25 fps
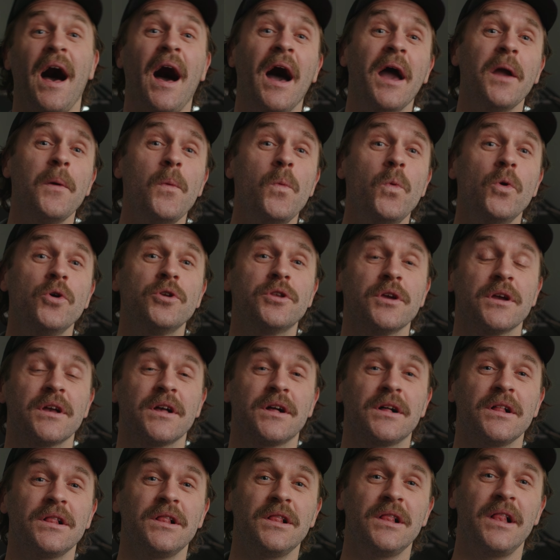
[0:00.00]
I
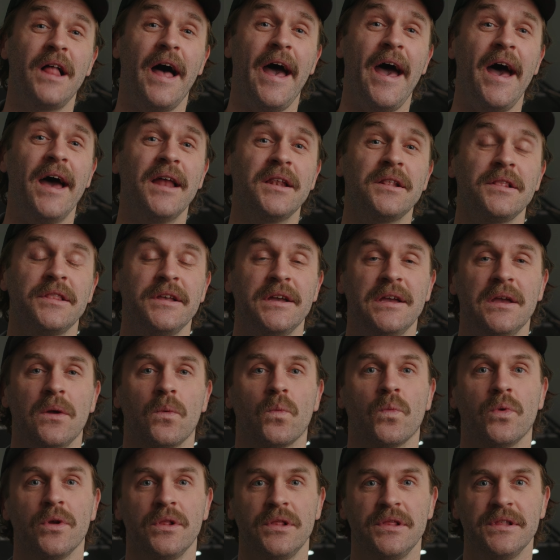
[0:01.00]
would gladly
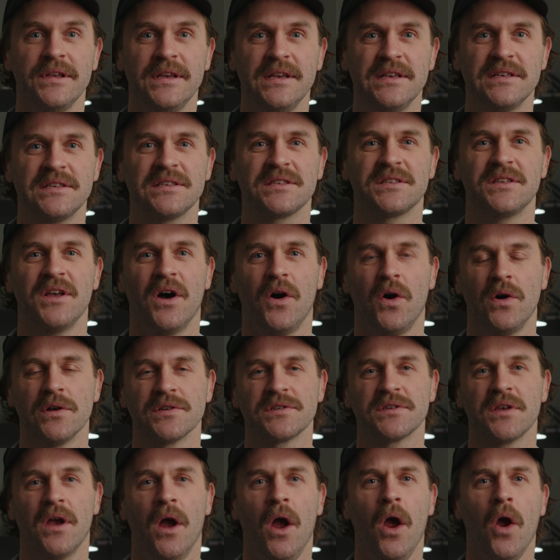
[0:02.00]
release
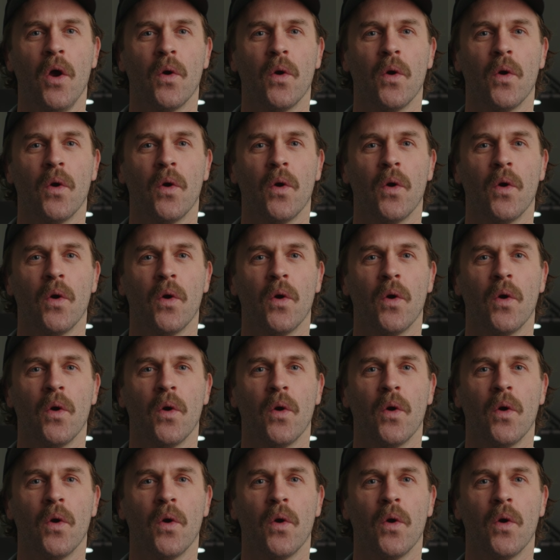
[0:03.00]
those